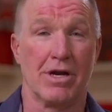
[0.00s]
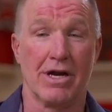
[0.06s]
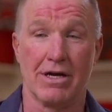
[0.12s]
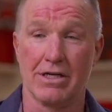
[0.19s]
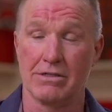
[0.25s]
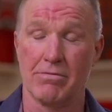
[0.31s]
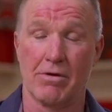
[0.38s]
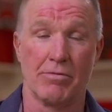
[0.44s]

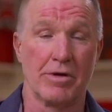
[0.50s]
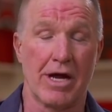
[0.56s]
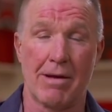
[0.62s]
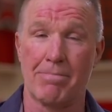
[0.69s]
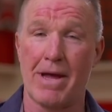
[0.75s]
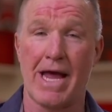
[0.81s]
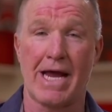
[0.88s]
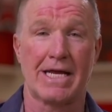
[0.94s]
players. When we
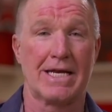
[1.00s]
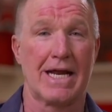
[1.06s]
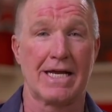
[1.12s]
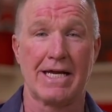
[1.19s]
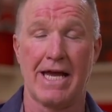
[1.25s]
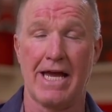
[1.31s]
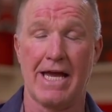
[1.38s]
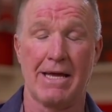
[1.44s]
got back in
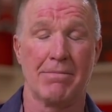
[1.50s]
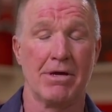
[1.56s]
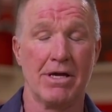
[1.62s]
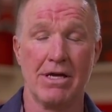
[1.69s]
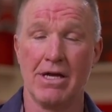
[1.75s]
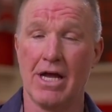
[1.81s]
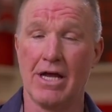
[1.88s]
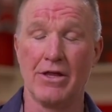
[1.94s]
that game
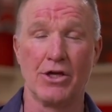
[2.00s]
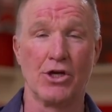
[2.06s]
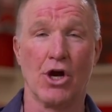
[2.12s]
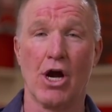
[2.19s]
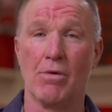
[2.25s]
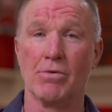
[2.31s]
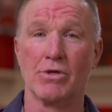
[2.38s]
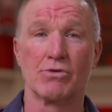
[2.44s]
and the
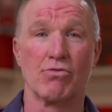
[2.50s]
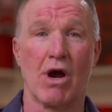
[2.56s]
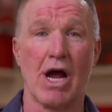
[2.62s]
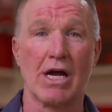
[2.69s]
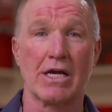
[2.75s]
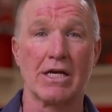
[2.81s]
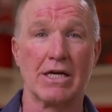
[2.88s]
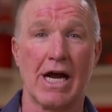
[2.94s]
garden was
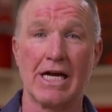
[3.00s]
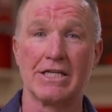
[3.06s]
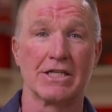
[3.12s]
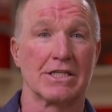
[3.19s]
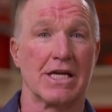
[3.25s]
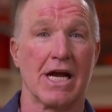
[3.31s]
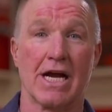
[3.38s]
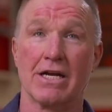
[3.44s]
rocking, I
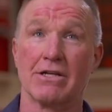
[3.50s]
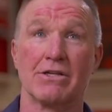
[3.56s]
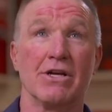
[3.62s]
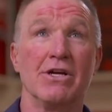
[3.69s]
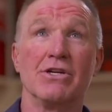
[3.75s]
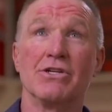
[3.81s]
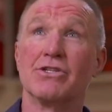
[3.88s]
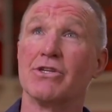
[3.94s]
just kind of
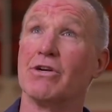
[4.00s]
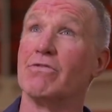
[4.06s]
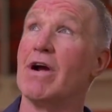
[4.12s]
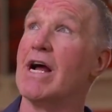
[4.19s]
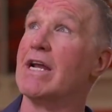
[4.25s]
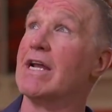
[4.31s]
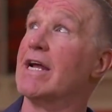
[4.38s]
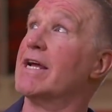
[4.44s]
stood
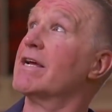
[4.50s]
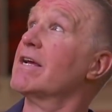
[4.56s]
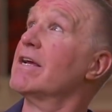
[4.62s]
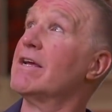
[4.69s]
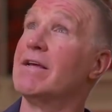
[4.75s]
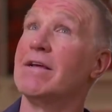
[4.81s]
around like,